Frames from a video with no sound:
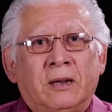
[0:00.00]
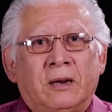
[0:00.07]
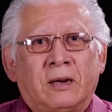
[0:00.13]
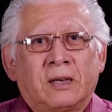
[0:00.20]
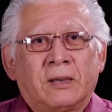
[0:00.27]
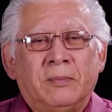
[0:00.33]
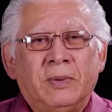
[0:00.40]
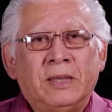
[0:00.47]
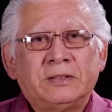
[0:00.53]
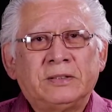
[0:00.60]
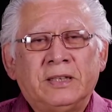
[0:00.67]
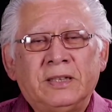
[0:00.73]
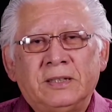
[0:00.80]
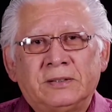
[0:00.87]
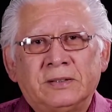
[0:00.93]
our
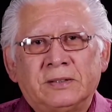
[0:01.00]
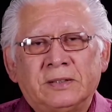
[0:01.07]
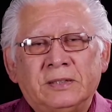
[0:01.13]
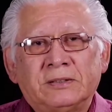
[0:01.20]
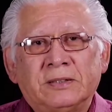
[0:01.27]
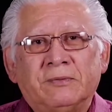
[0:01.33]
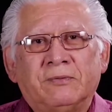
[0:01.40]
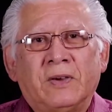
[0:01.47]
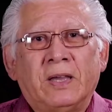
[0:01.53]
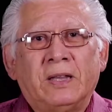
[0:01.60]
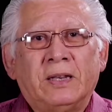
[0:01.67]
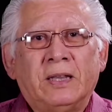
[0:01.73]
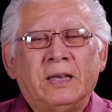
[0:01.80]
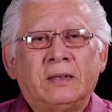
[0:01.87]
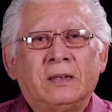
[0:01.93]
Comanche entities, and
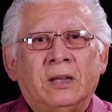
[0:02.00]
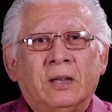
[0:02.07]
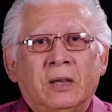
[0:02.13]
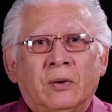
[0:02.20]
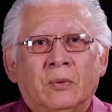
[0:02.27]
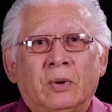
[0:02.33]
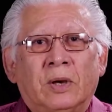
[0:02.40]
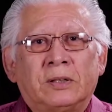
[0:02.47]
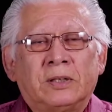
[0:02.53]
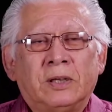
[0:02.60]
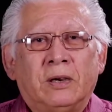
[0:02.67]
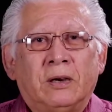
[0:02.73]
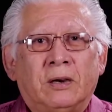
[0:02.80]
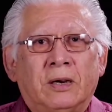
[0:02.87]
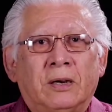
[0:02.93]
find out what they
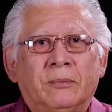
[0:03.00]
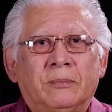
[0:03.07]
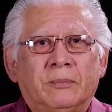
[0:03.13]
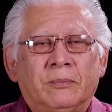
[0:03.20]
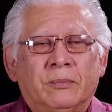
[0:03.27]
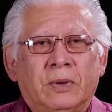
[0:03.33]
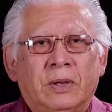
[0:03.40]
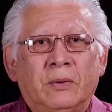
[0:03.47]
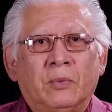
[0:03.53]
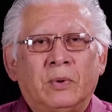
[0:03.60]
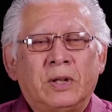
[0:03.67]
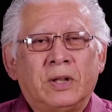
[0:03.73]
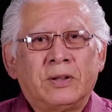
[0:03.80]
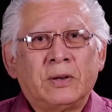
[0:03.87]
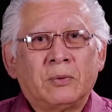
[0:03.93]
are and
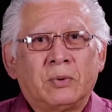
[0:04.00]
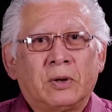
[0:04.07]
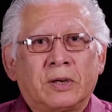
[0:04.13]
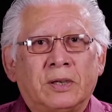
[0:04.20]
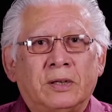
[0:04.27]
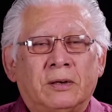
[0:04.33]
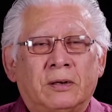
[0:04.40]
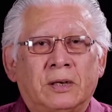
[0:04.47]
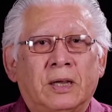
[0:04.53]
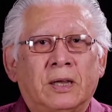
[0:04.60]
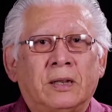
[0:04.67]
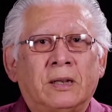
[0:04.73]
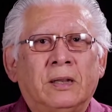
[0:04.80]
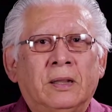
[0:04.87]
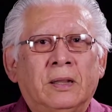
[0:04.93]
whether they're working or
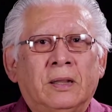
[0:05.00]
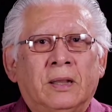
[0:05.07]
not,